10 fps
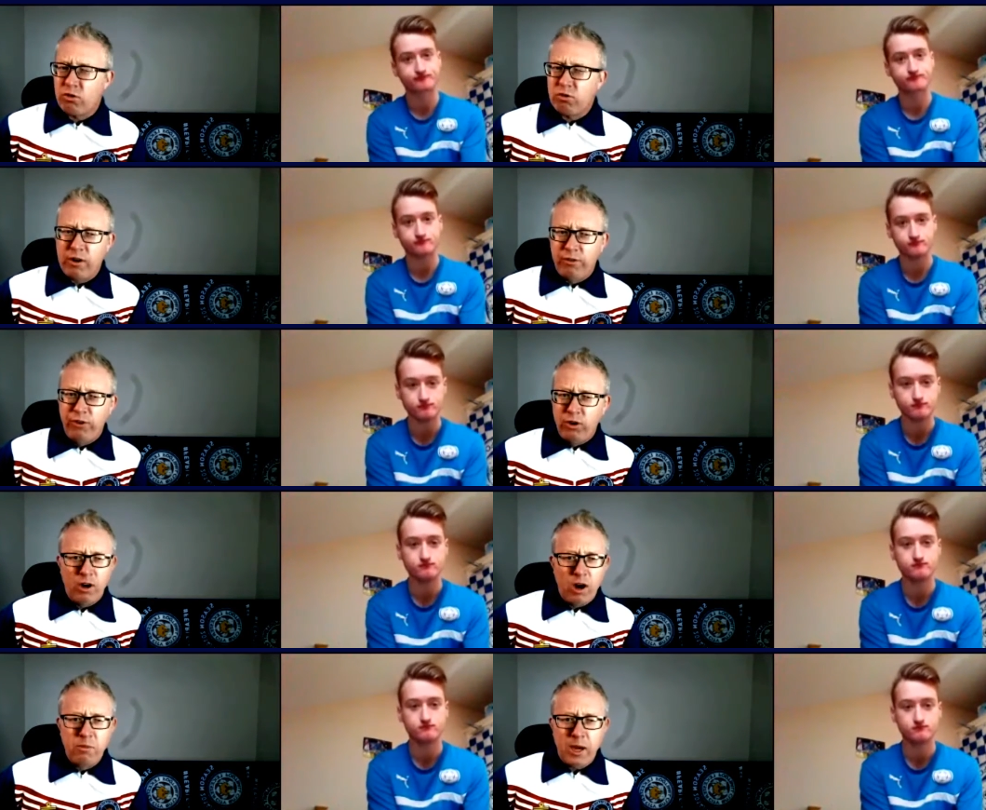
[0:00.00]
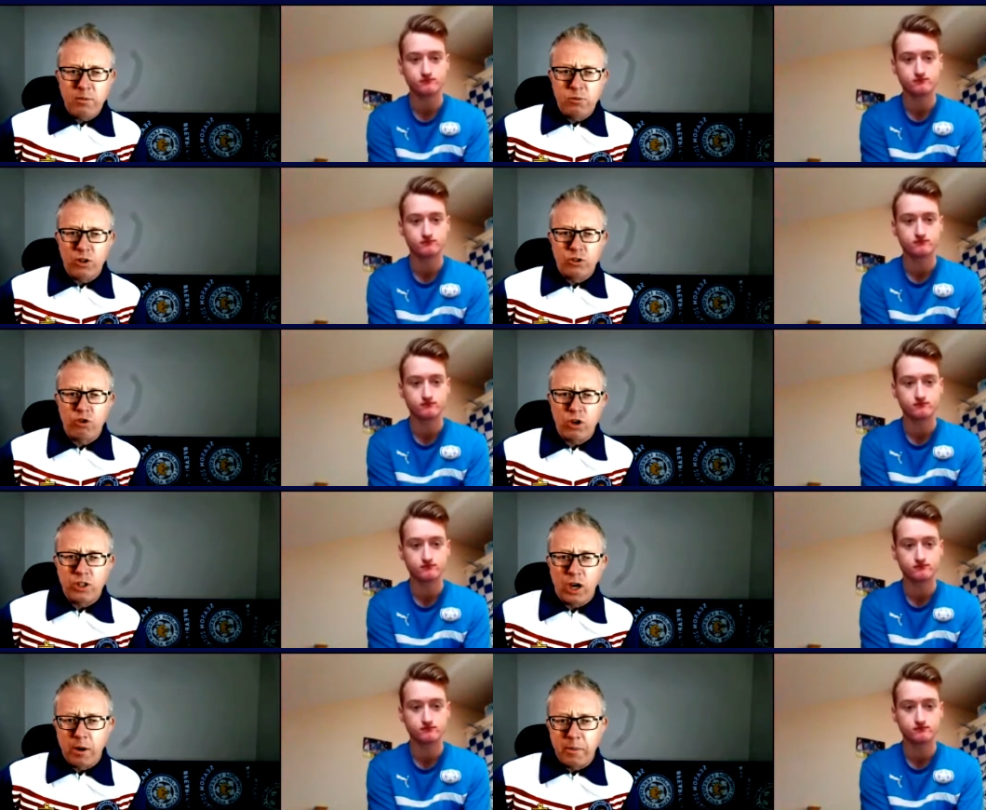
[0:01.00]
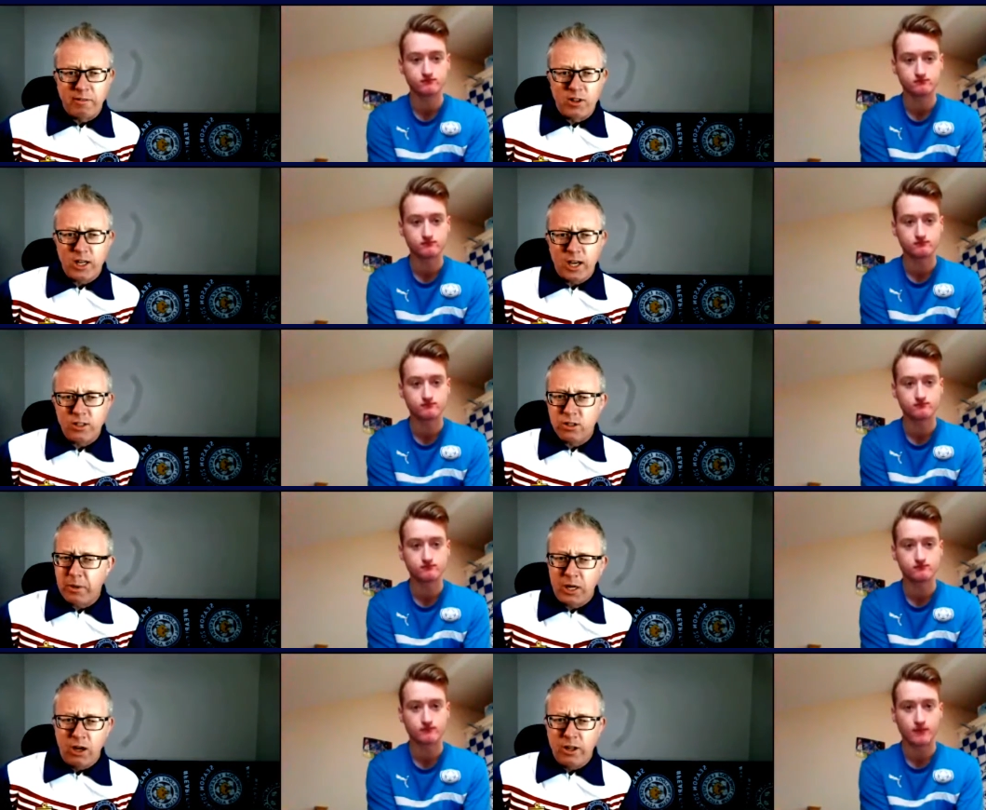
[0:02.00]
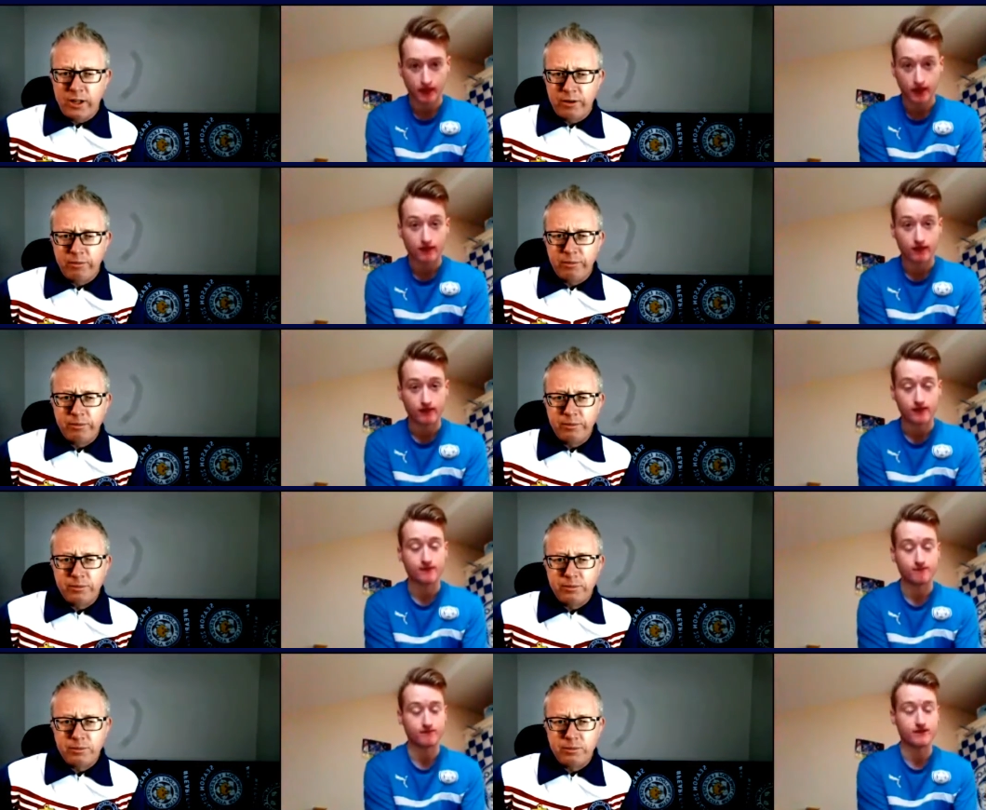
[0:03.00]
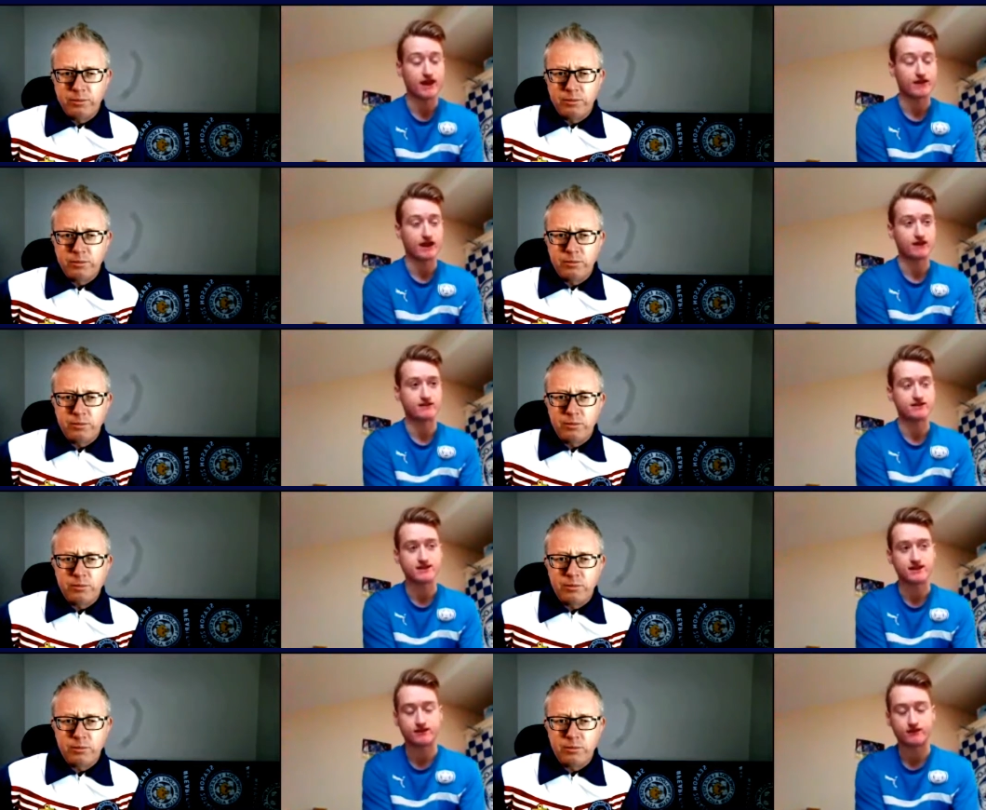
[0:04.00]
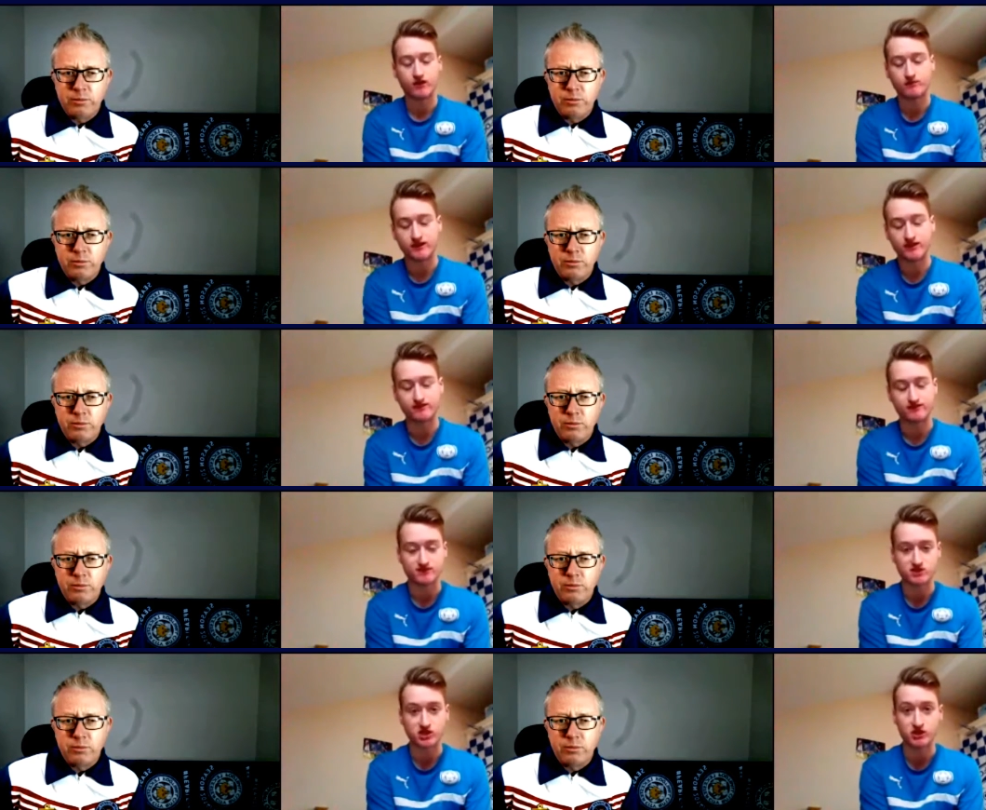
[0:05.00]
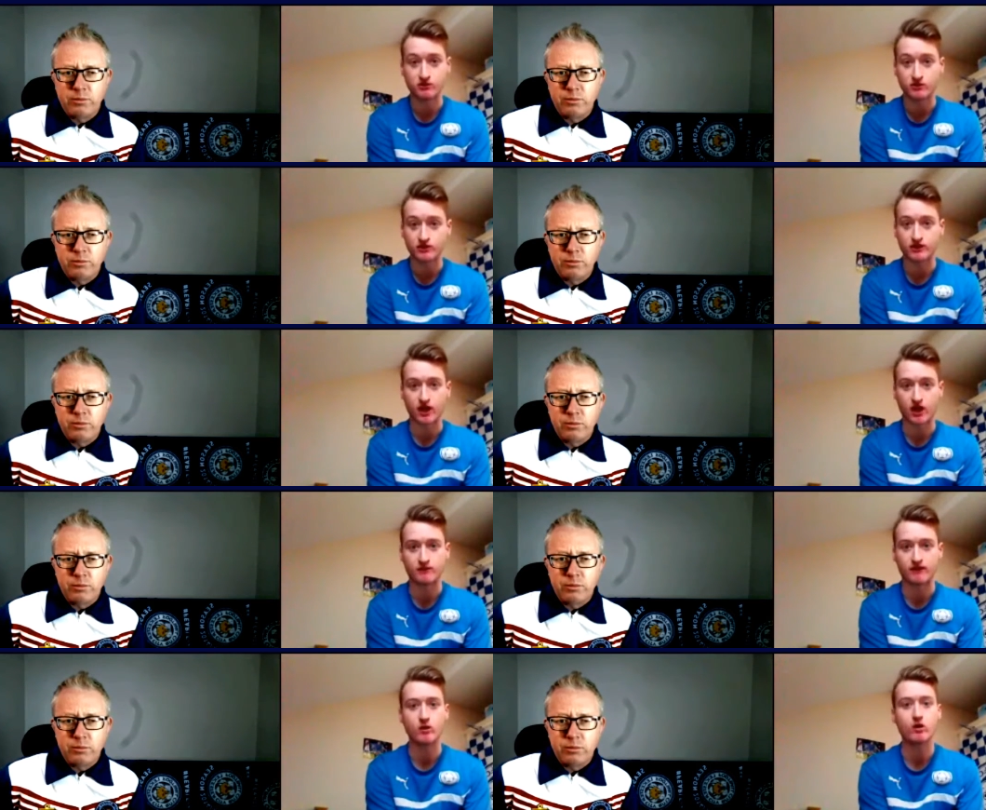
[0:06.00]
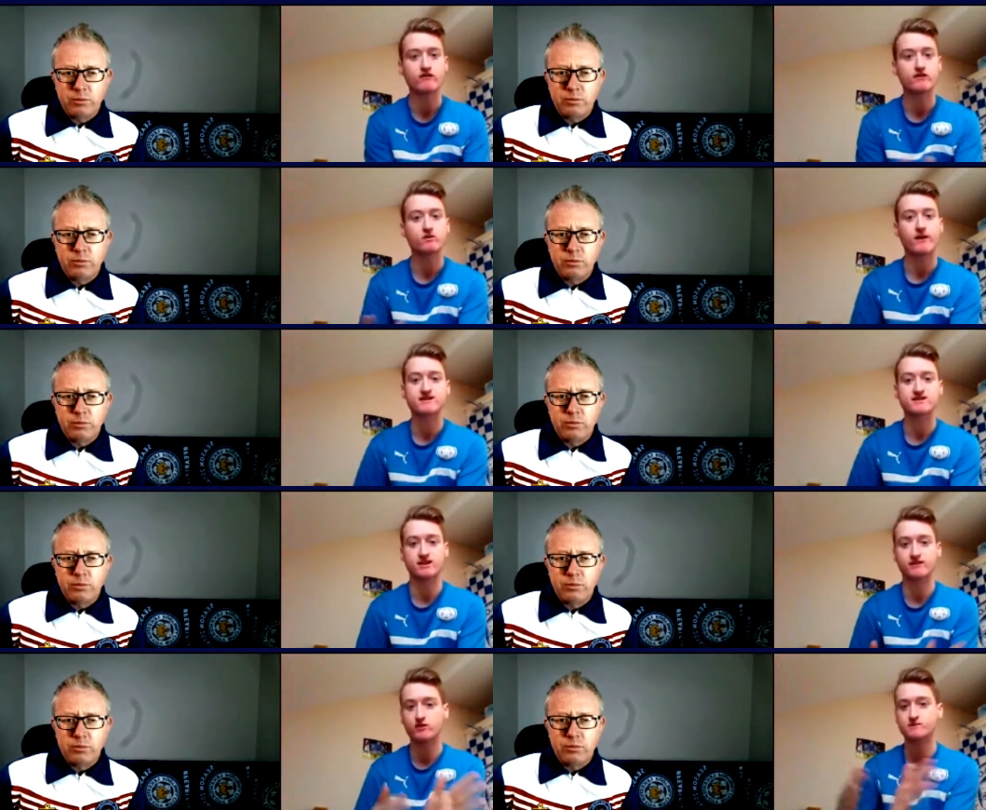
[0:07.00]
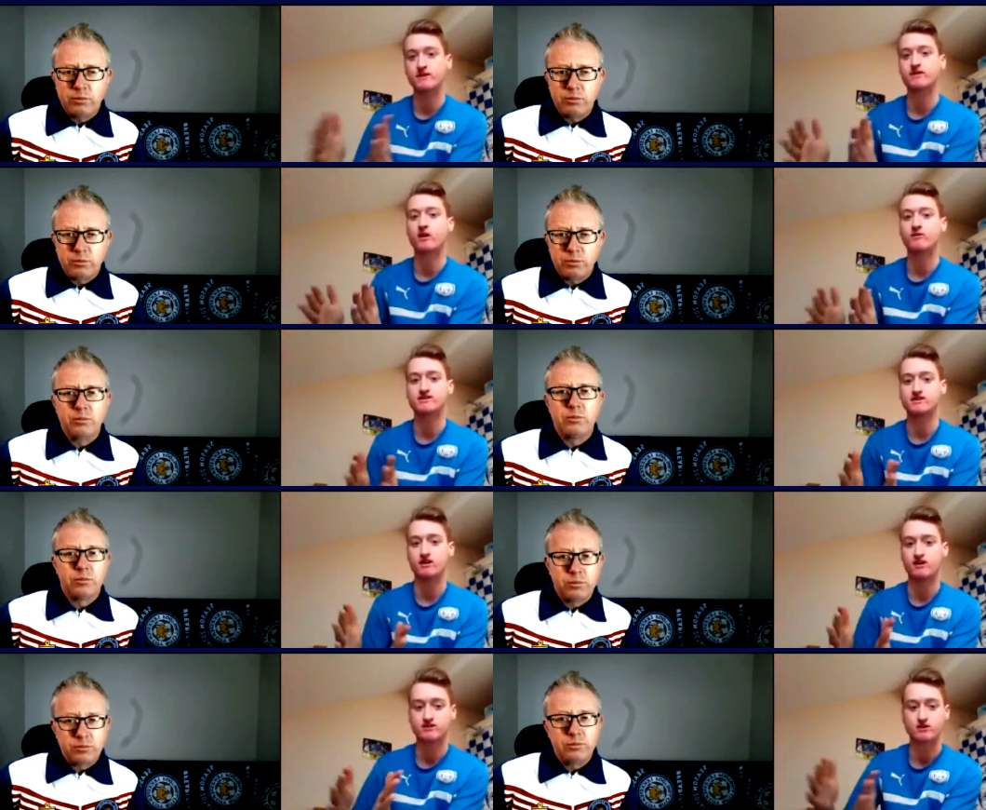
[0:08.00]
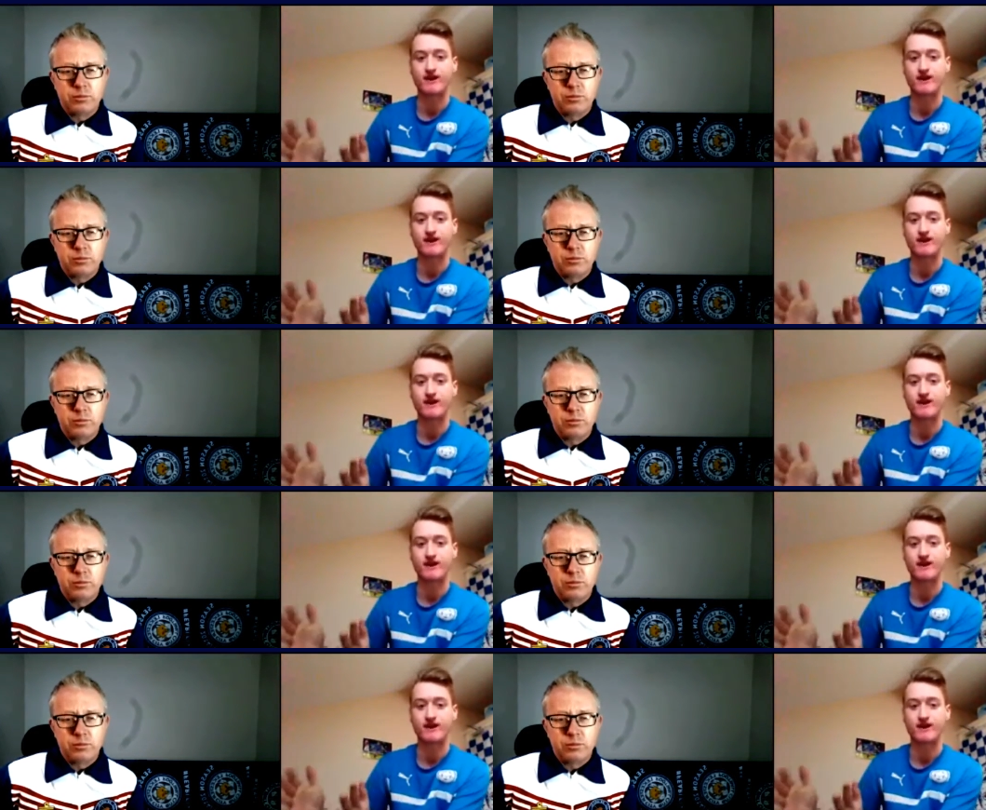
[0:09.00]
Speaker 1: three or four home games on the trot at home, haven't they, Dan? Something like that.
Speaker 2: Yeah, they have indeed. They've not been too good at home. They're more of an away side. They've always been known as an as an